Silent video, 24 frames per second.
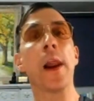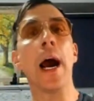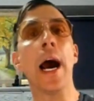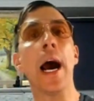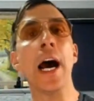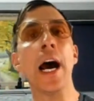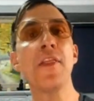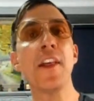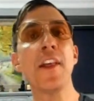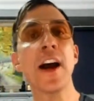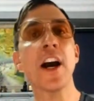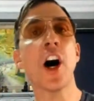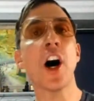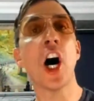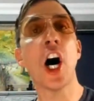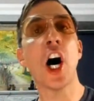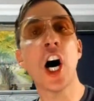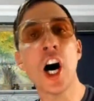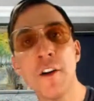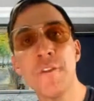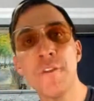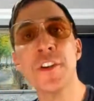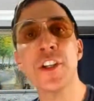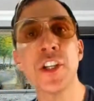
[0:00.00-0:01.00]
And they are
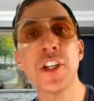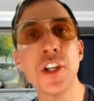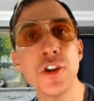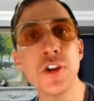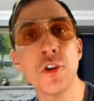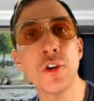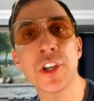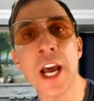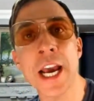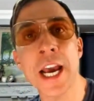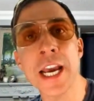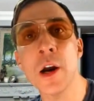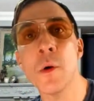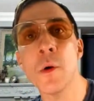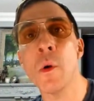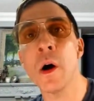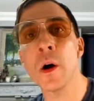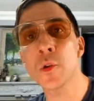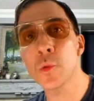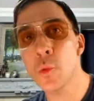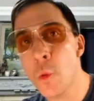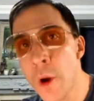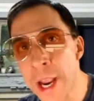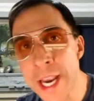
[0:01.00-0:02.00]
harvesting your data
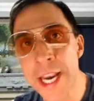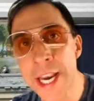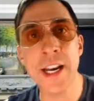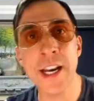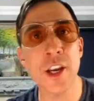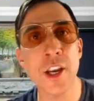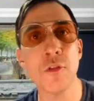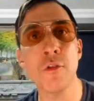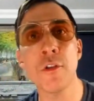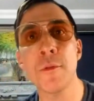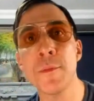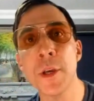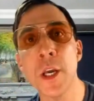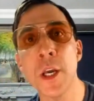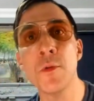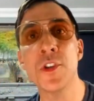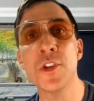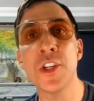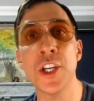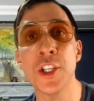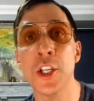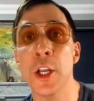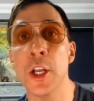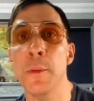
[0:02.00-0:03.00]
whilst weakening your immune
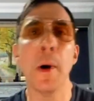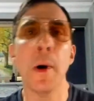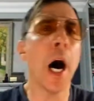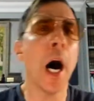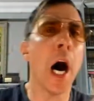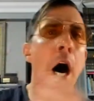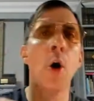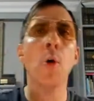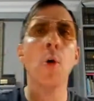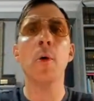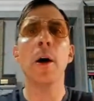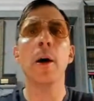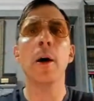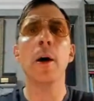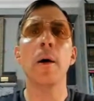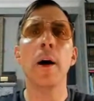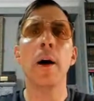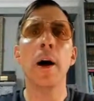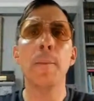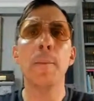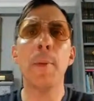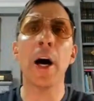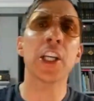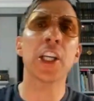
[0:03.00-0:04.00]
system. Oh,
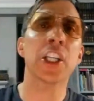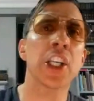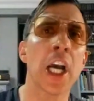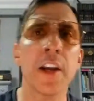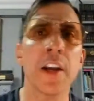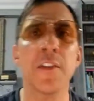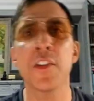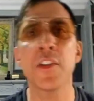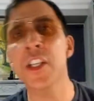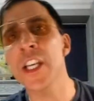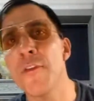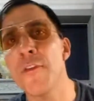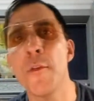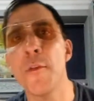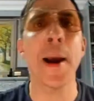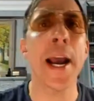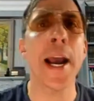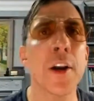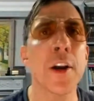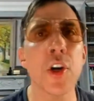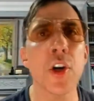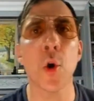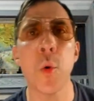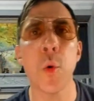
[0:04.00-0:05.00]
but I saved
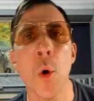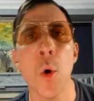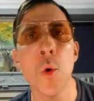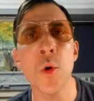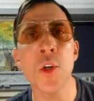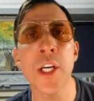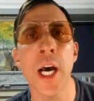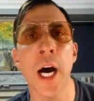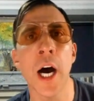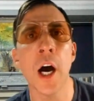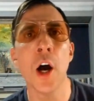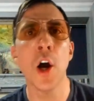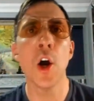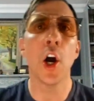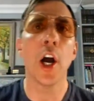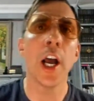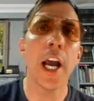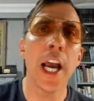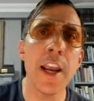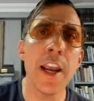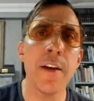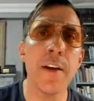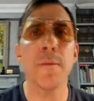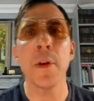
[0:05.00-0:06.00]
£7 a quarter.
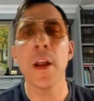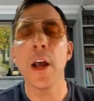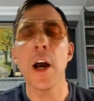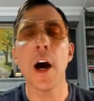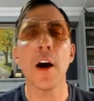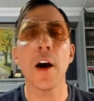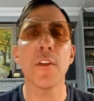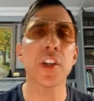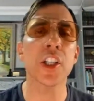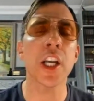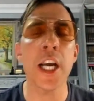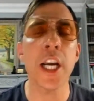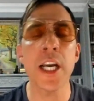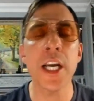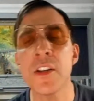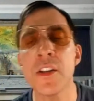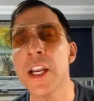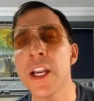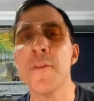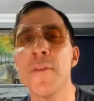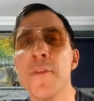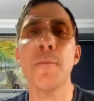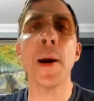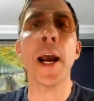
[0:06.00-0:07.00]
Ian, I've saved
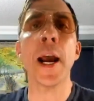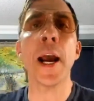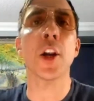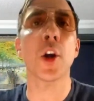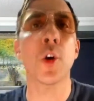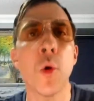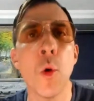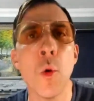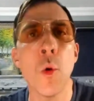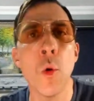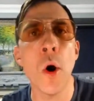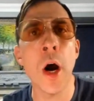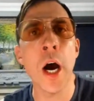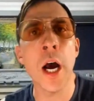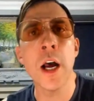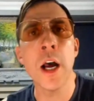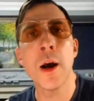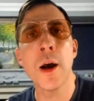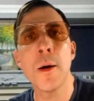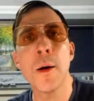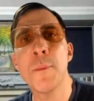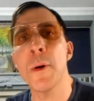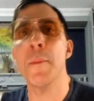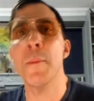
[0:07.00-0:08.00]
£7 a quarter,
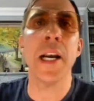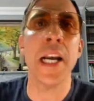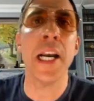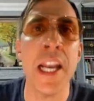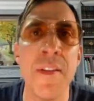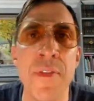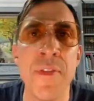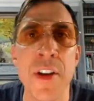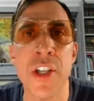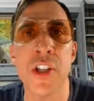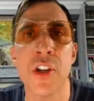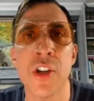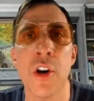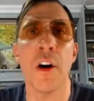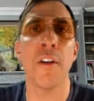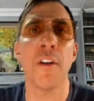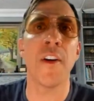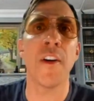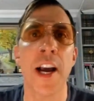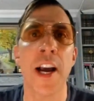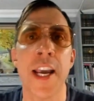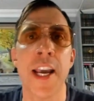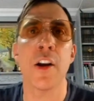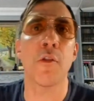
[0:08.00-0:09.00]
but my liver's got a
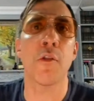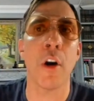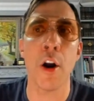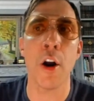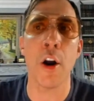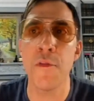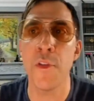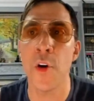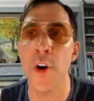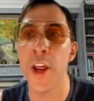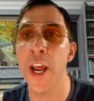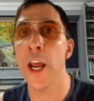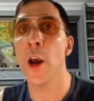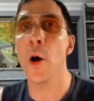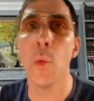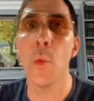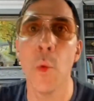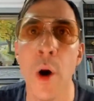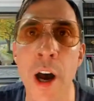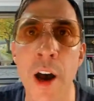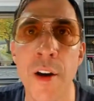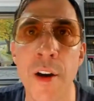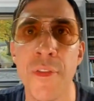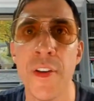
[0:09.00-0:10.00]
fucking growth on it.
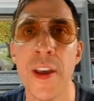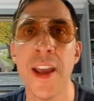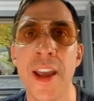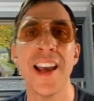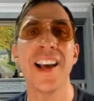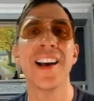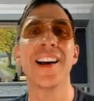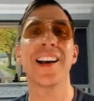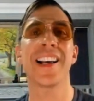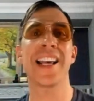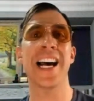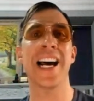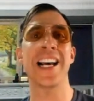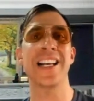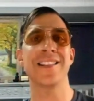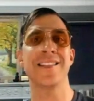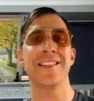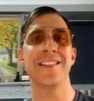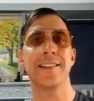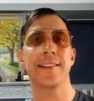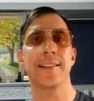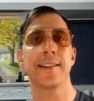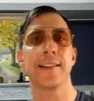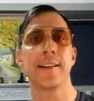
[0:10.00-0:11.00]
Worth it,
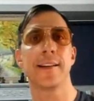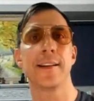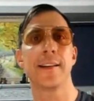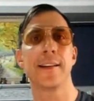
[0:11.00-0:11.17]
cunts.